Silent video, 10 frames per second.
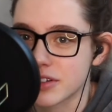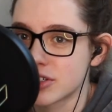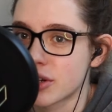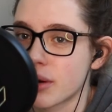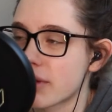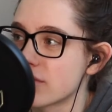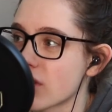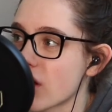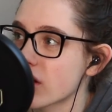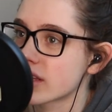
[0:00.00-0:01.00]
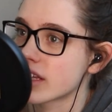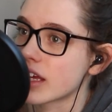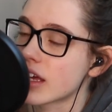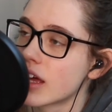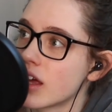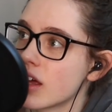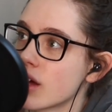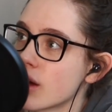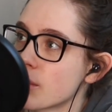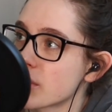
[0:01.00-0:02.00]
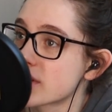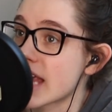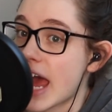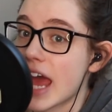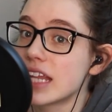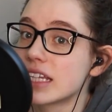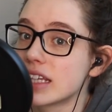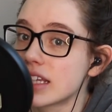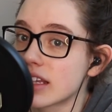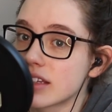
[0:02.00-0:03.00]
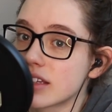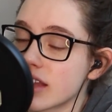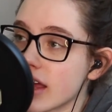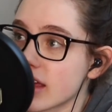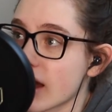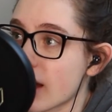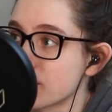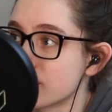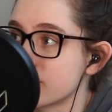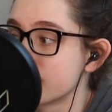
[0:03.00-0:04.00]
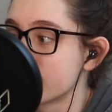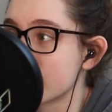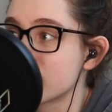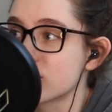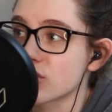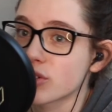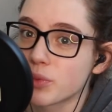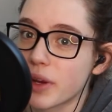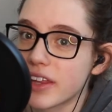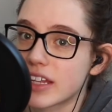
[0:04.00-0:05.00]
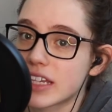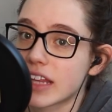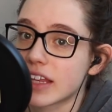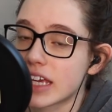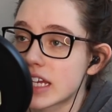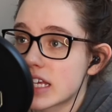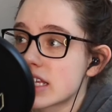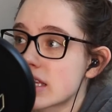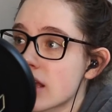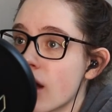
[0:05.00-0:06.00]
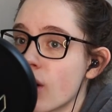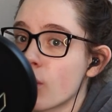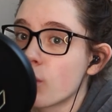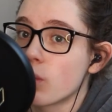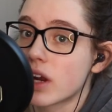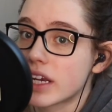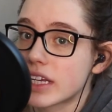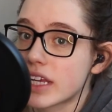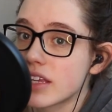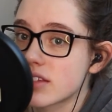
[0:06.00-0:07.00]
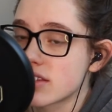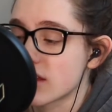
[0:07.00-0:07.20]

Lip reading: on my vlog and like pretend like I'm feeling a certain way that day. Like, it is what it is,